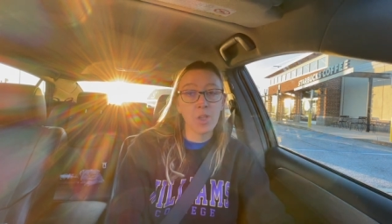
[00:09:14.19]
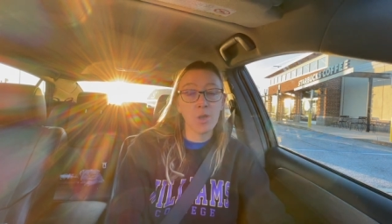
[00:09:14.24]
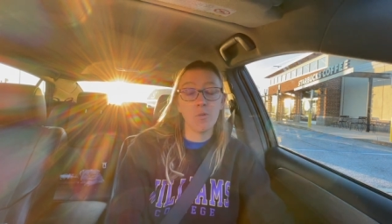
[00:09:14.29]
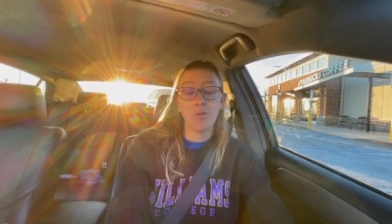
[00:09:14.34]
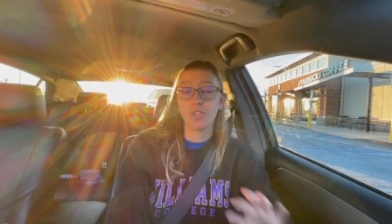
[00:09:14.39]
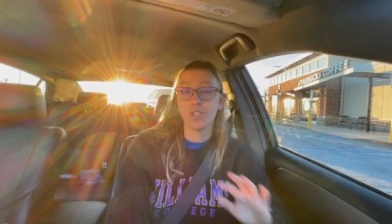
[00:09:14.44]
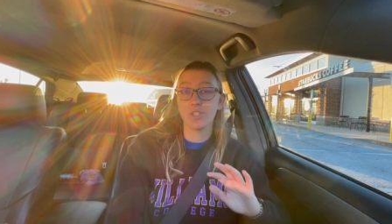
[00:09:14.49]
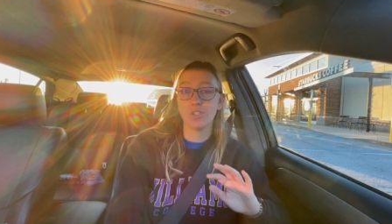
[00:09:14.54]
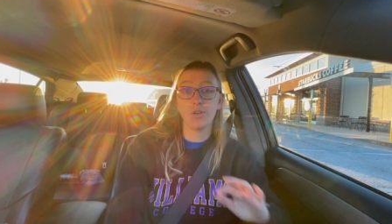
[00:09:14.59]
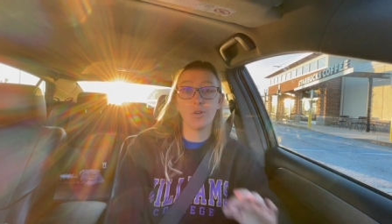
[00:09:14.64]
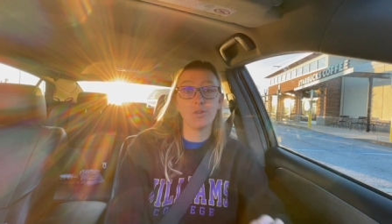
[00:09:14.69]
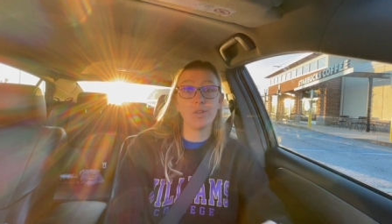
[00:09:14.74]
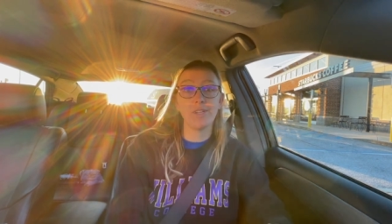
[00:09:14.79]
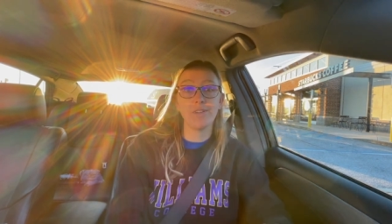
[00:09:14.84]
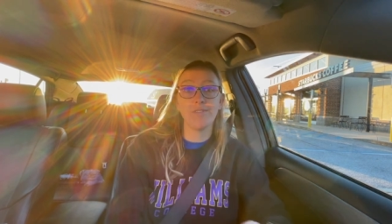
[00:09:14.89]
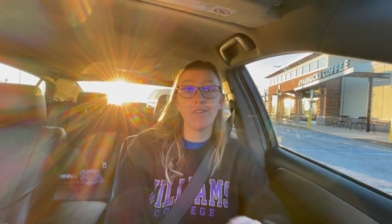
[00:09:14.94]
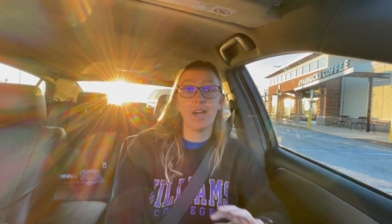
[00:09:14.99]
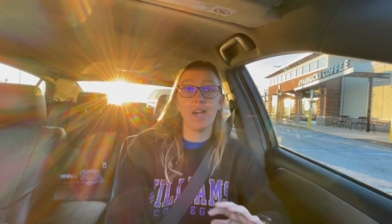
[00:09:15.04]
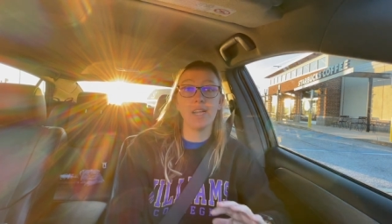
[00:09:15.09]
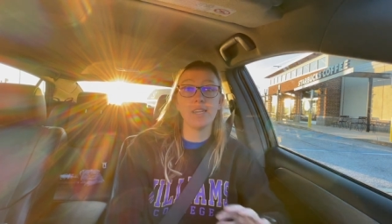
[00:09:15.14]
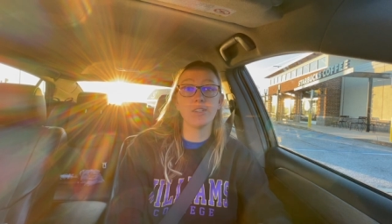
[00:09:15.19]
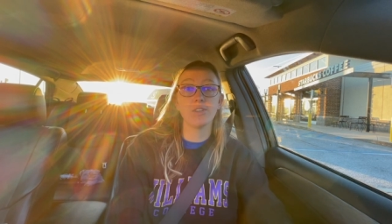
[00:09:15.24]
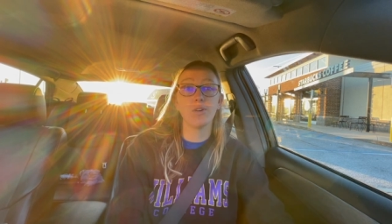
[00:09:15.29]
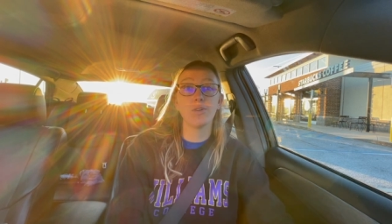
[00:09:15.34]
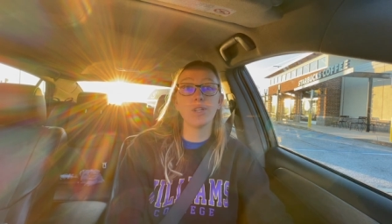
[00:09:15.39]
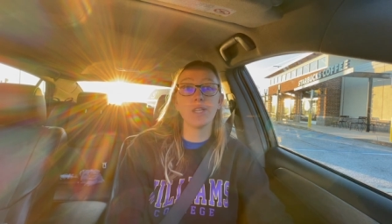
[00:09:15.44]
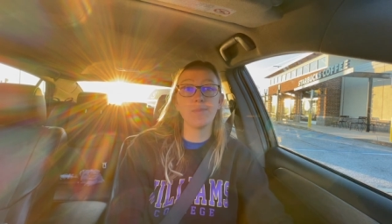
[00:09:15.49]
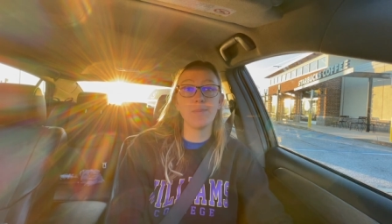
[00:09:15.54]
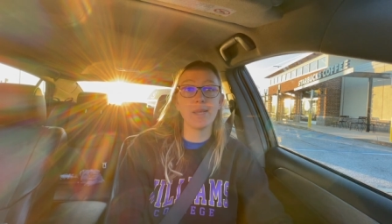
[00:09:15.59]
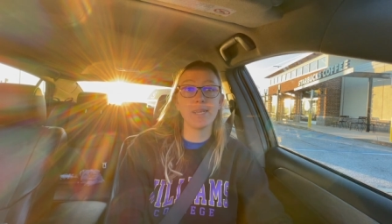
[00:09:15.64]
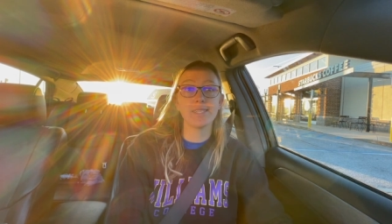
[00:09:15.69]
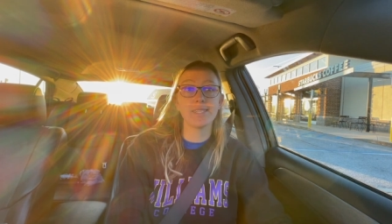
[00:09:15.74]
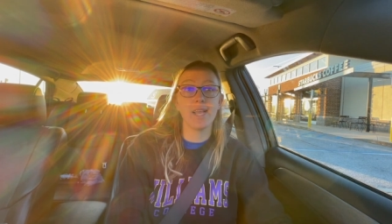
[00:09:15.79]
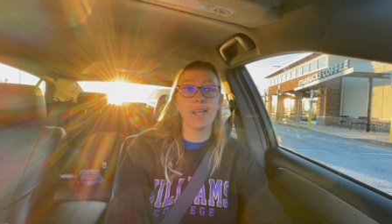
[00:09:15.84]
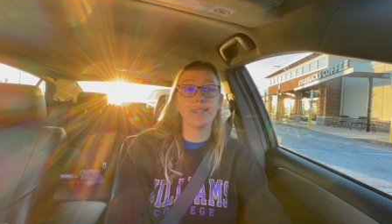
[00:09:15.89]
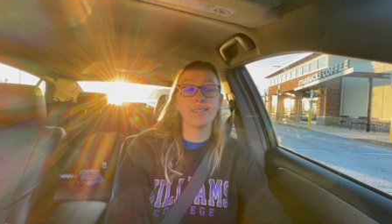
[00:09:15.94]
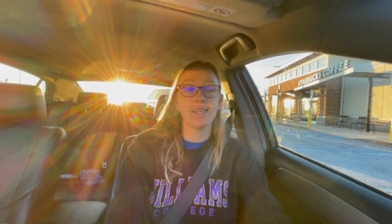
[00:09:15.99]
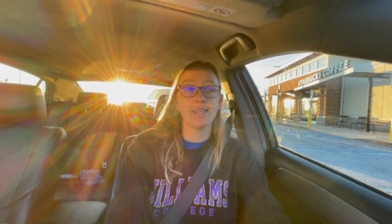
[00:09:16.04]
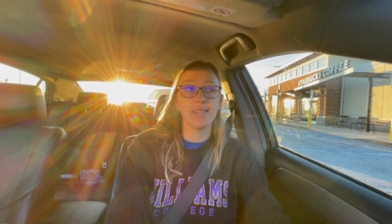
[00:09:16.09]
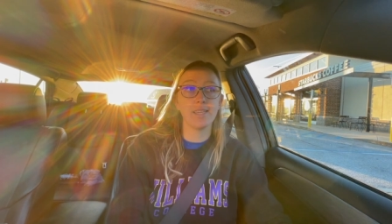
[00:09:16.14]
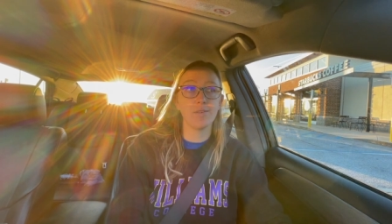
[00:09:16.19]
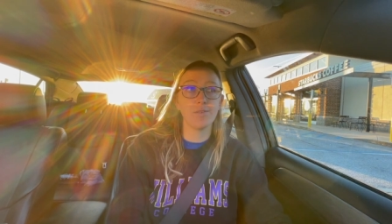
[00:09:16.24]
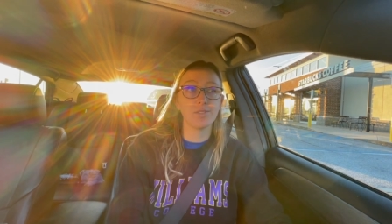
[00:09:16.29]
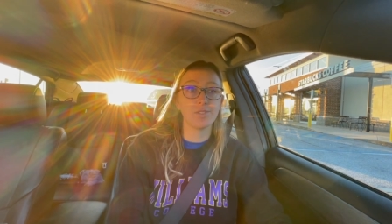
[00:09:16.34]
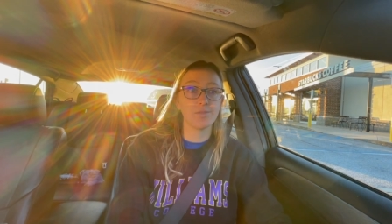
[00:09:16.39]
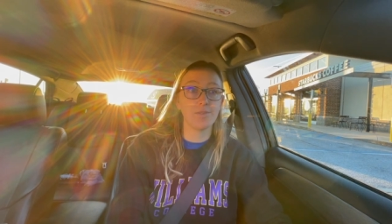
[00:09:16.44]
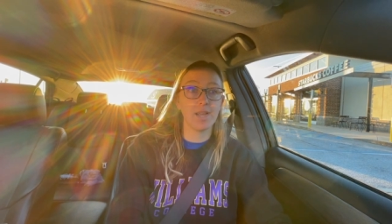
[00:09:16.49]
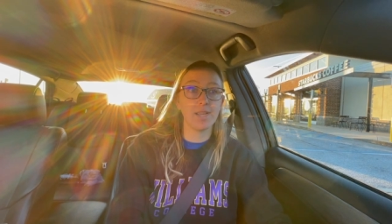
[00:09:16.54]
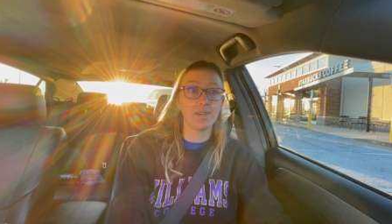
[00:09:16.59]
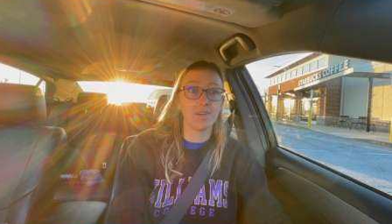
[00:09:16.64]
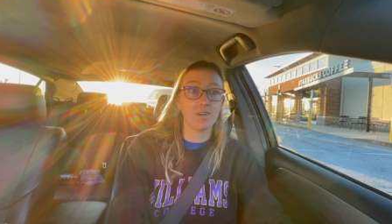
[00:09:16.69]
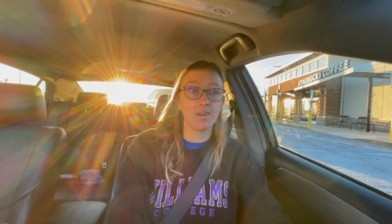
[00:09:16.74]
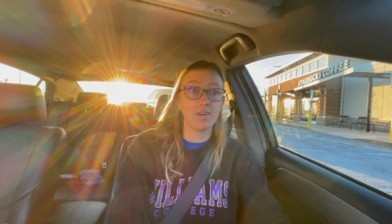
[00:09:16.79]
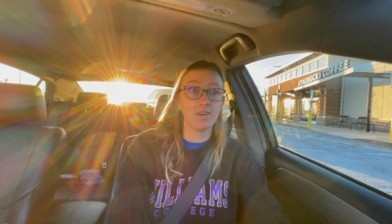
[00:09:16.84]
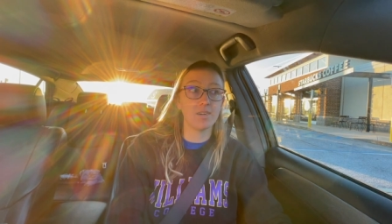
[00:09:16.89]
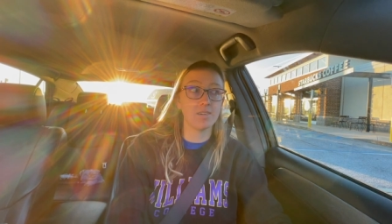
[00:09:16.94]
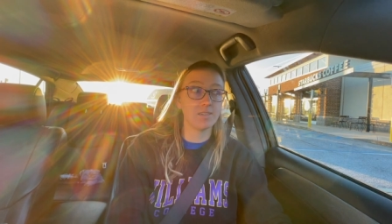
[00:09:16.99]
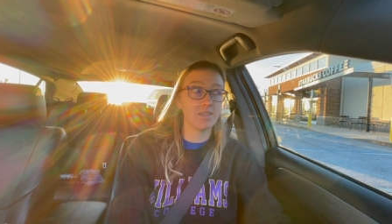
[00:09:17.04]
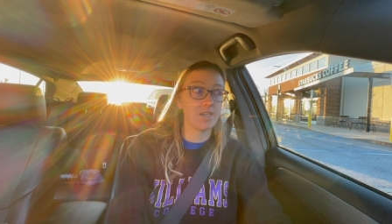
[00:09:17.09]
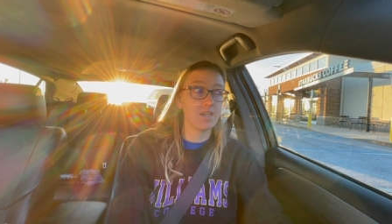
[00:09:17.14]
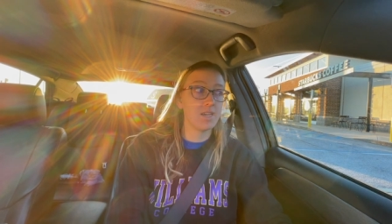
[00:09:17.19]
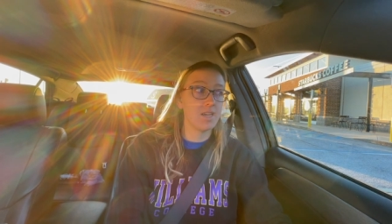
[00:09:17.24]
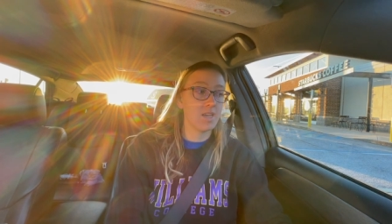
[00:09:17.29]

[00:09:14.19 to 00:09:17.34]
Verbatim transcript: which is totally fine, totally makes sense. I think it was the right call.